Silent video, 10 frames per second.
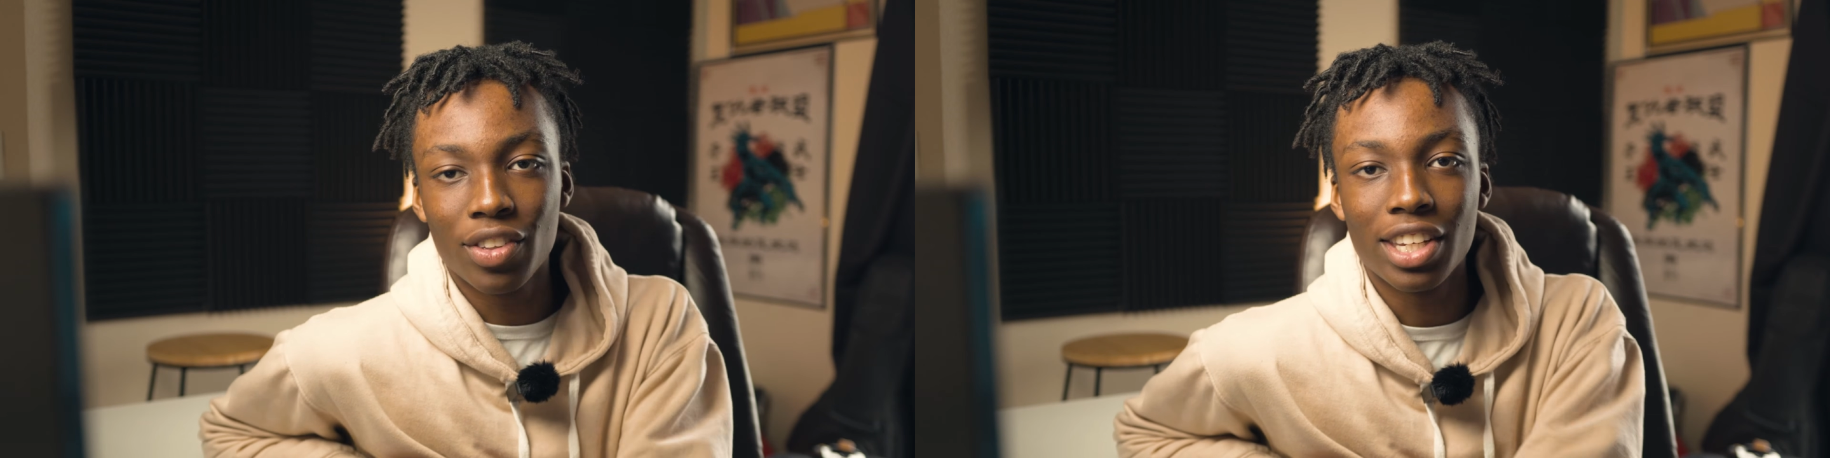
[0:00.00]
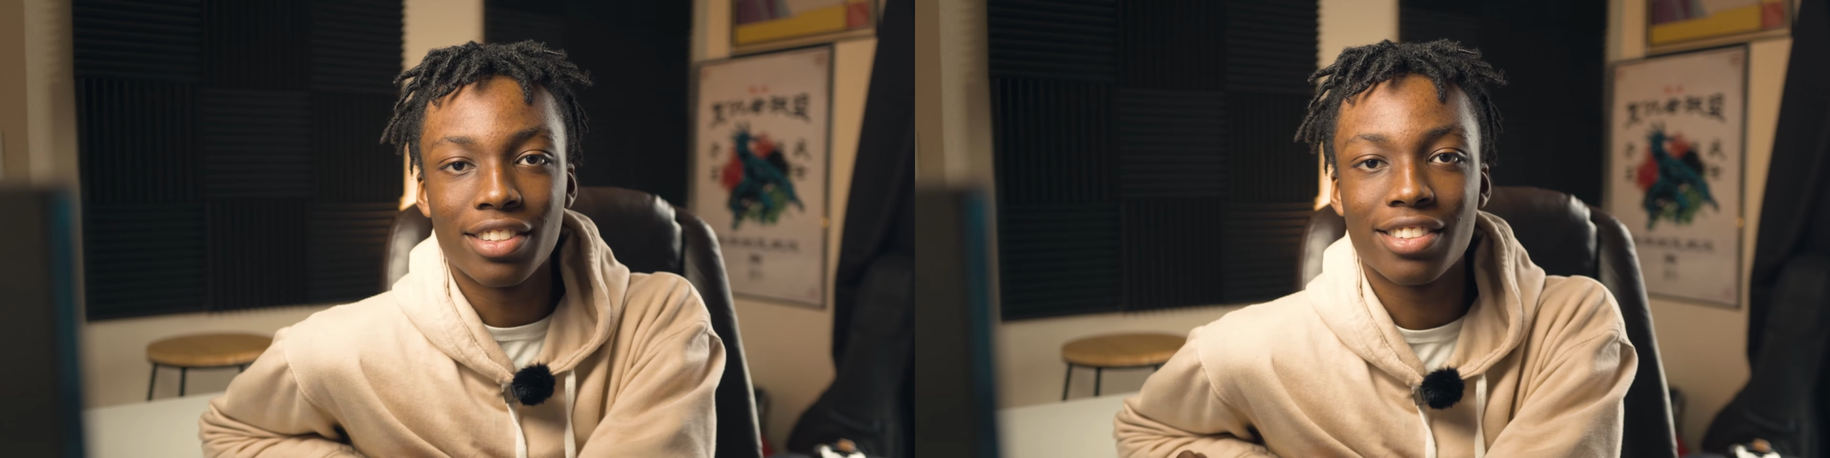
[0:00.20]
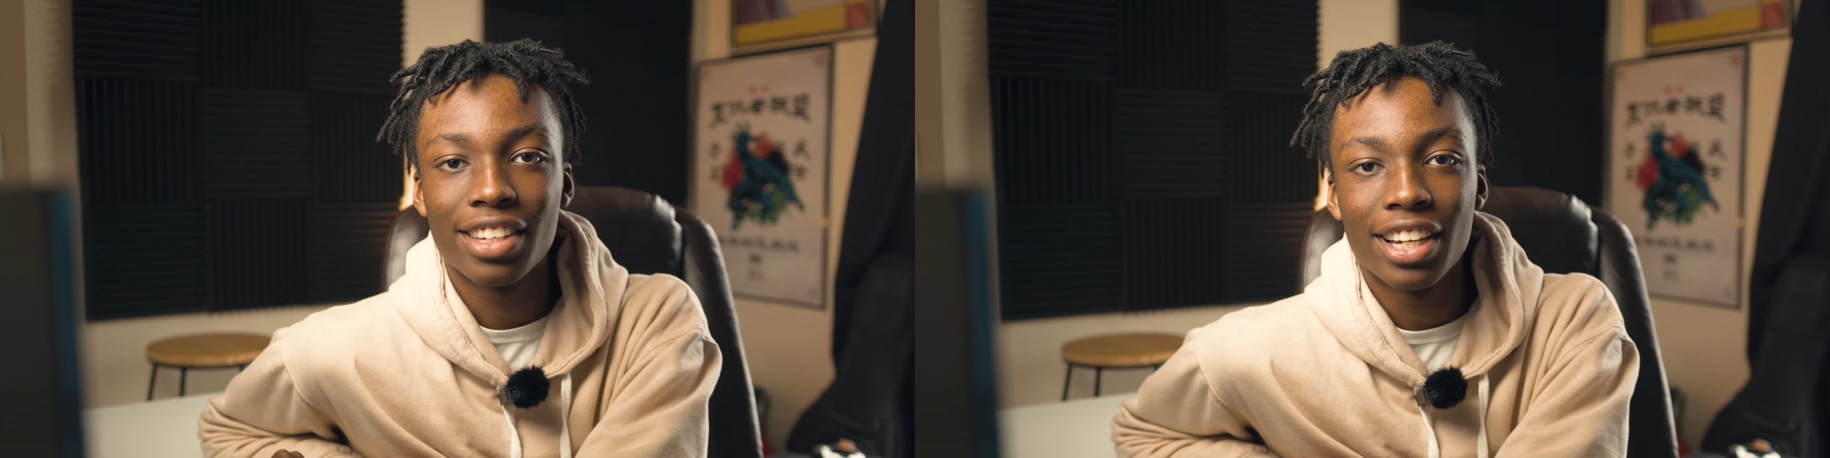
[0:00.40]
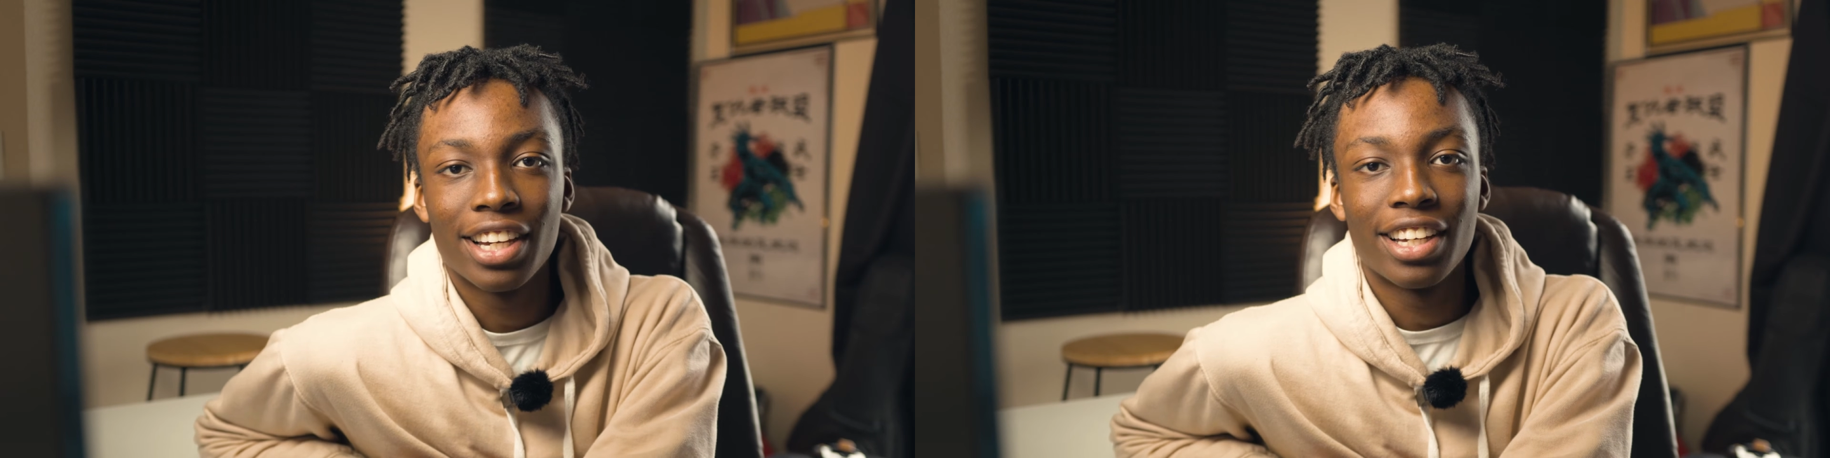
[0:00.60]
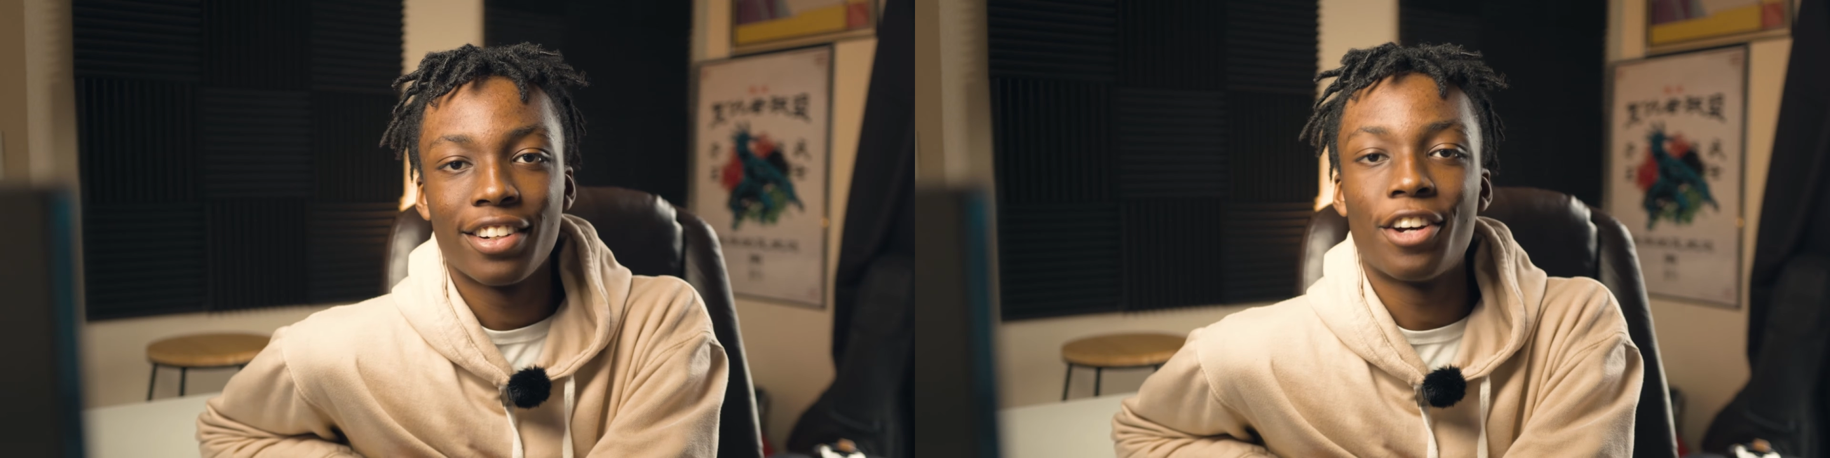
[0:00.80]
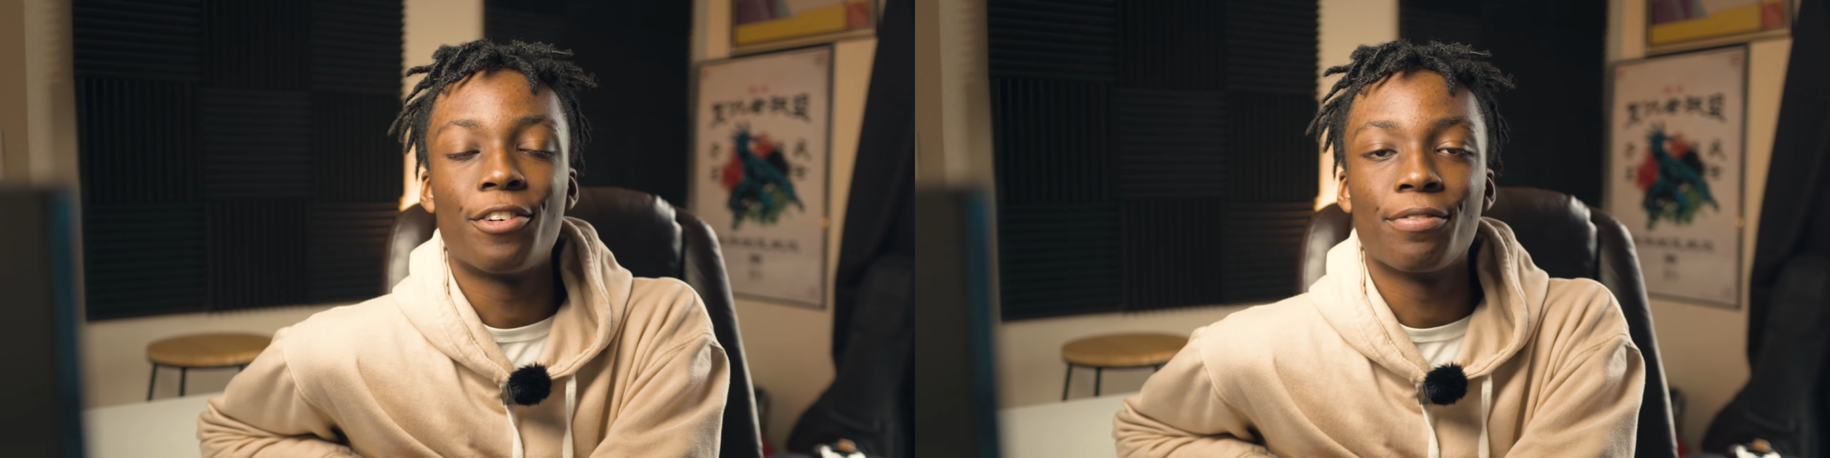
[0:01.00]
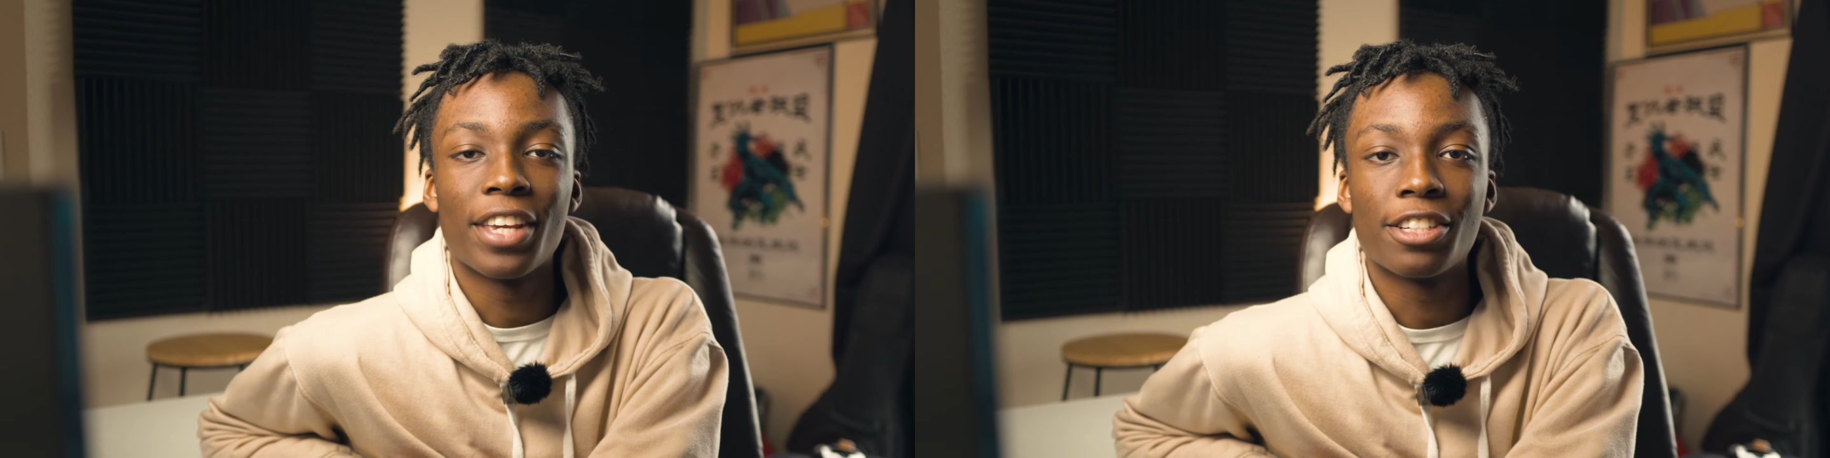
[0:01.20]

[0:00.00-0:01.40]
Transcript: Please don't